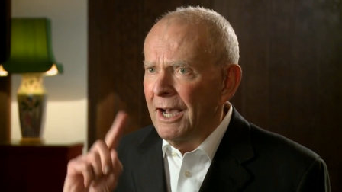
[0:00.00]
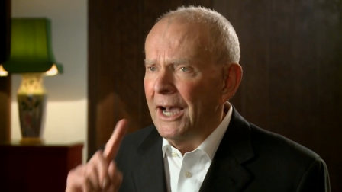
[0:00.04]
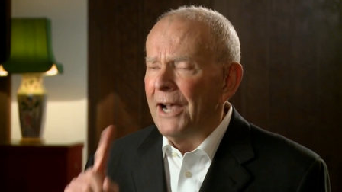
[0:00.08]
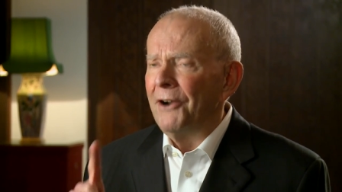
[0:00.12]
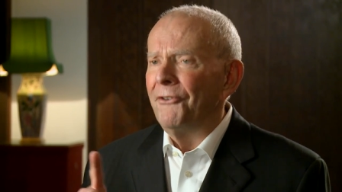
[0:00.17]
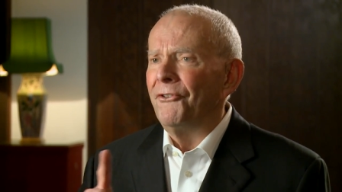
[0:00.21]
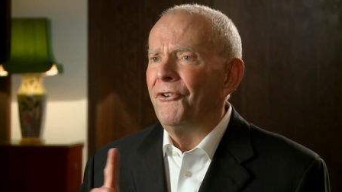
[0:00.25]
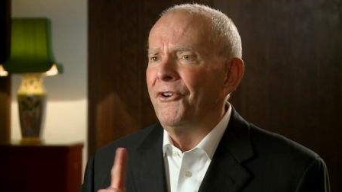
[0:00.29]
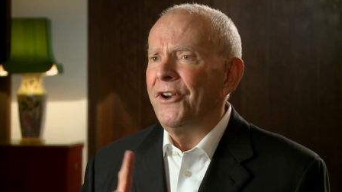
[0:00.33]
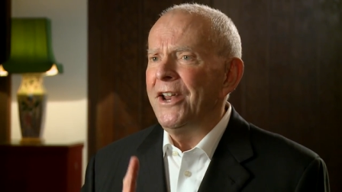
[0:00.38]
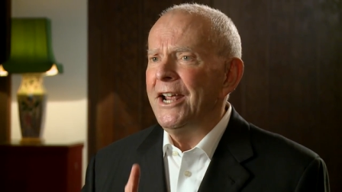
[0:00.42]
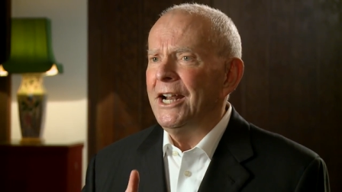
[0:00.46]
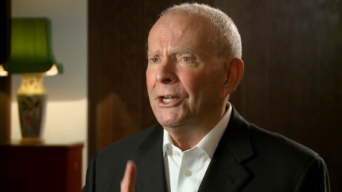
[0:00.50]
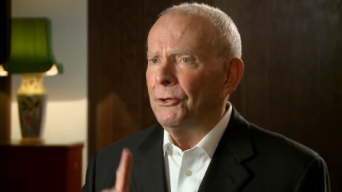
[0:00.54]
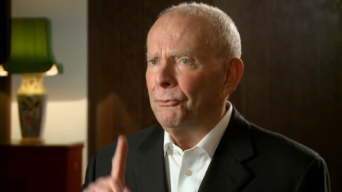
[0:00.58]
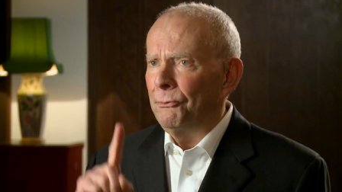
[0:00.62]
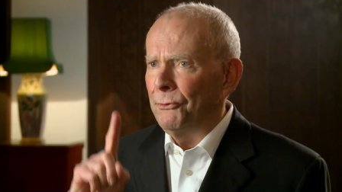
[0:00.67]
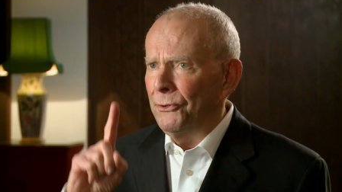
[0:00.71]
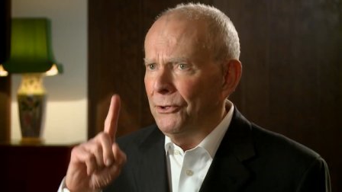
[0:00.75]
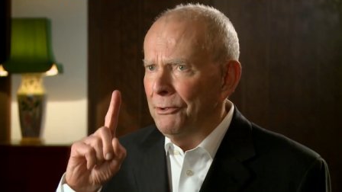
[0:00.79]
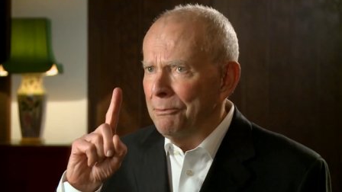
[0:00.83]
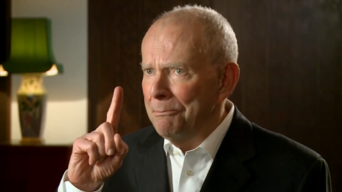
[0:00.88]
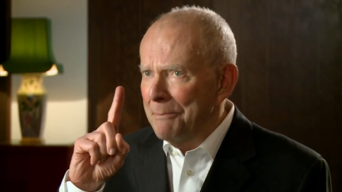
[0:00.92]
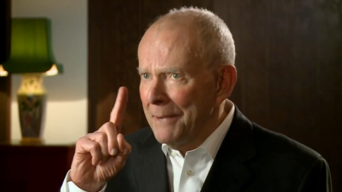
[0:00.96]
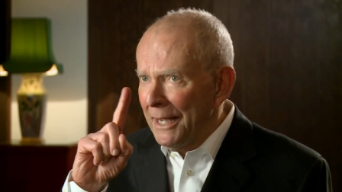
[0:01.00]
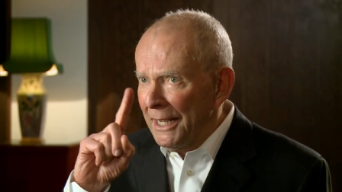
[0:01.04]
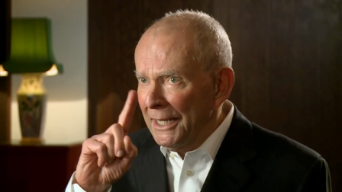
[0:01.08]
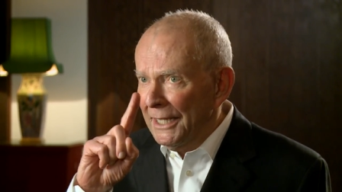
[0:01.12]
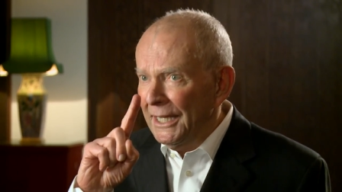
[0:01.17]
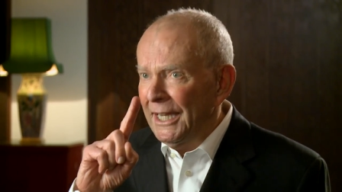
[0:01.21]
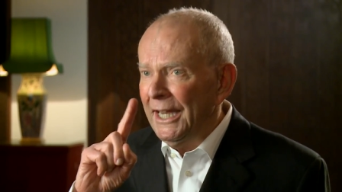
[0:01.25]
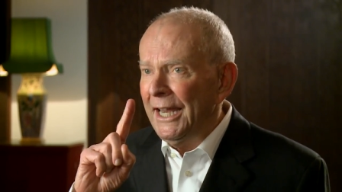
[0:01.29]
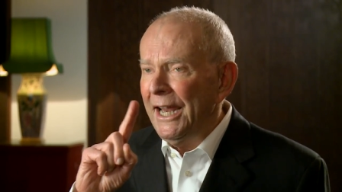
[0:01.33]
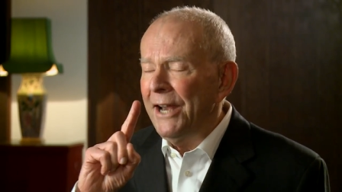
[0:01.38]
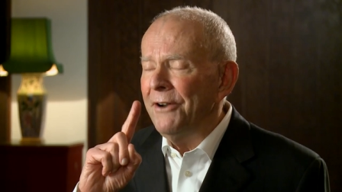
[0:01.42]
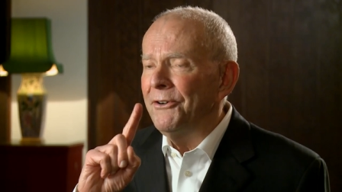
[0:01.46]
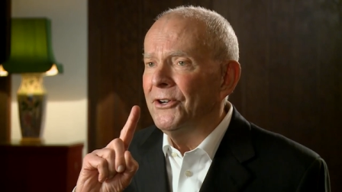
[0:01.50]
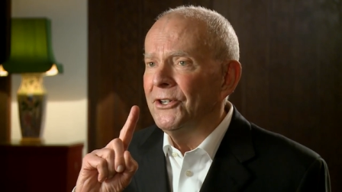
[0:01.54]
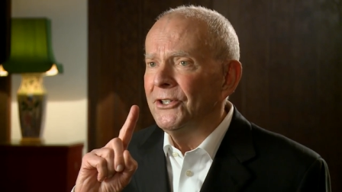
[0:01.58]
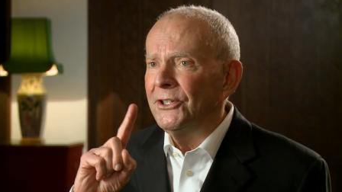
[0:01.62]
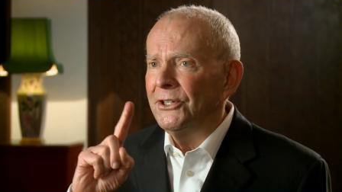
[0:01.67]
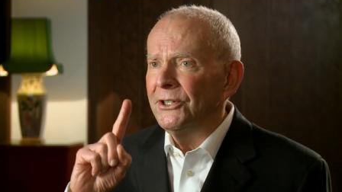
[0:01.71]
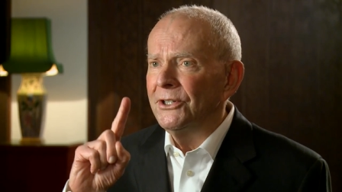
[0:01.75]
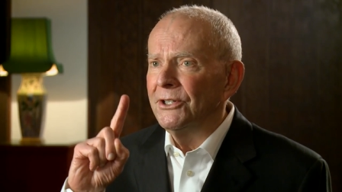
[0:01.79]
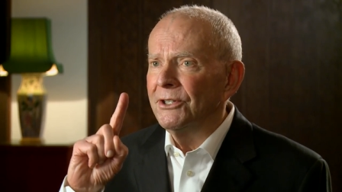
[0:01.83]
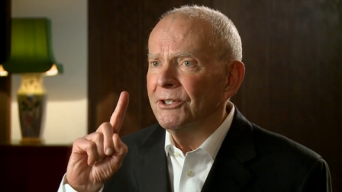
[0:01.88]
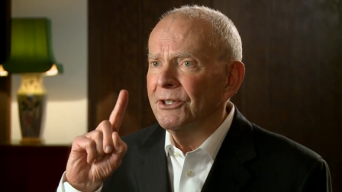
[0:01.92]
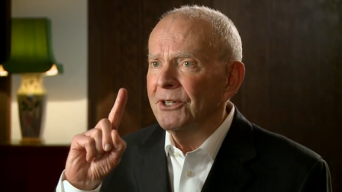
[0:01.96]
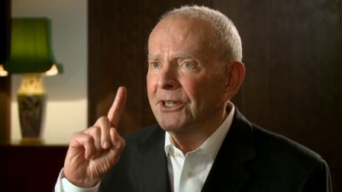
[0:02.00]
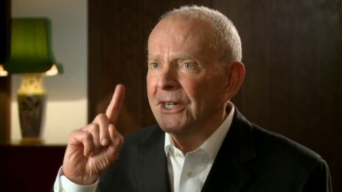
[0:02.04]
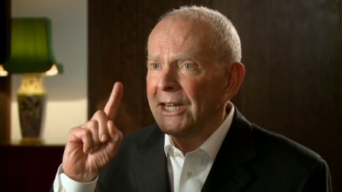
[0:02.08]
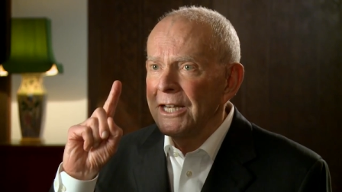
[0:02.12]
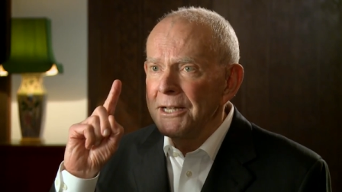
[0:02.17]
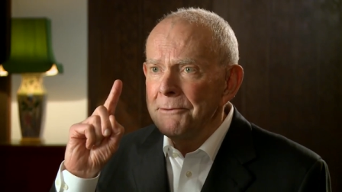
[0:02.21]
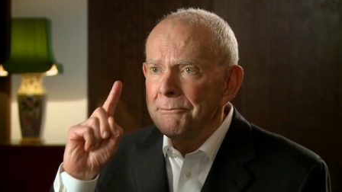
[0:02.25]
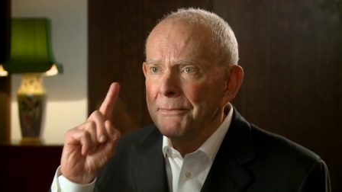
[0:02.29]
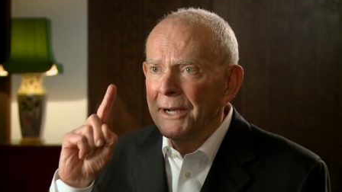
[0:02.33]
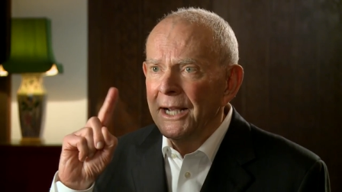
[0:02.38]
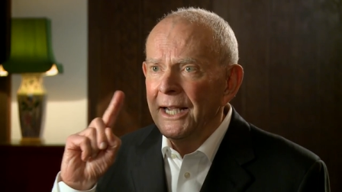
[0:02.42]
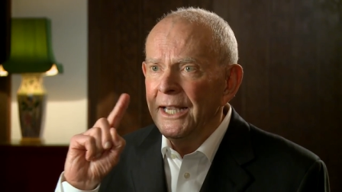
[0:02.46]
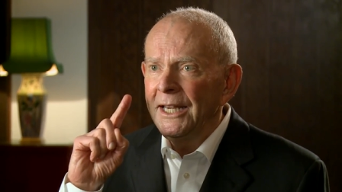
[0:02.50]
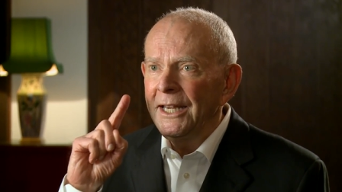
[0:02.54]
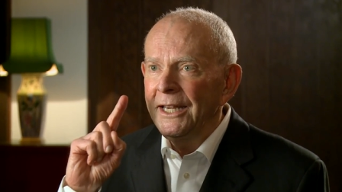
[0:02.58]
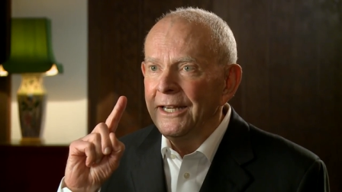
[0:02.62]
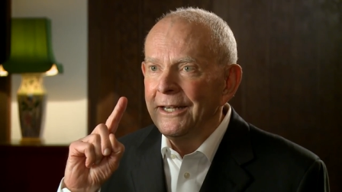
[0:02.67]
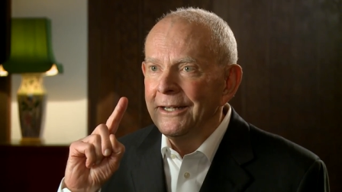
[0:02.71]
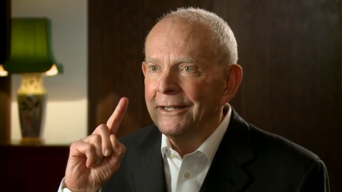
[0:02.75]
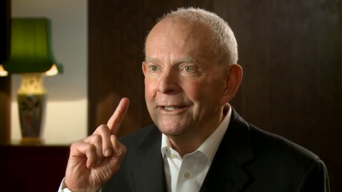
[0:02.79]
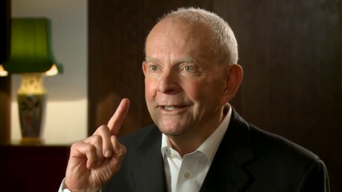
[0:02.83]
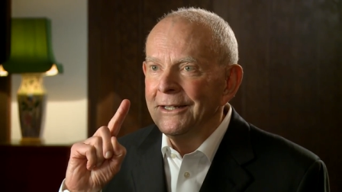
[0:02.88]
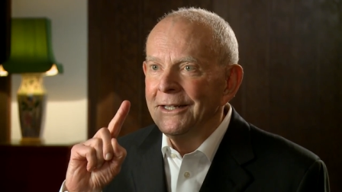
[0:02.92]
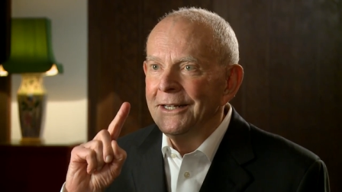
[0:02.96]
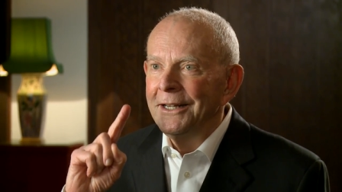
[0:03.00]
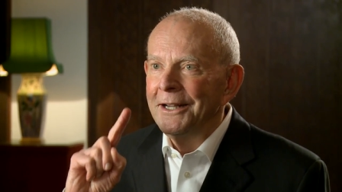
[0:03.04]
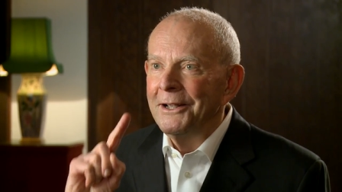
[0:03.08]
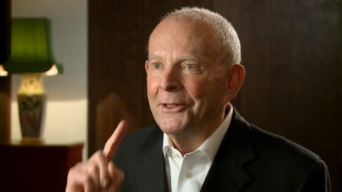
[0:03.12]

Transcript: I react with my characters in my head.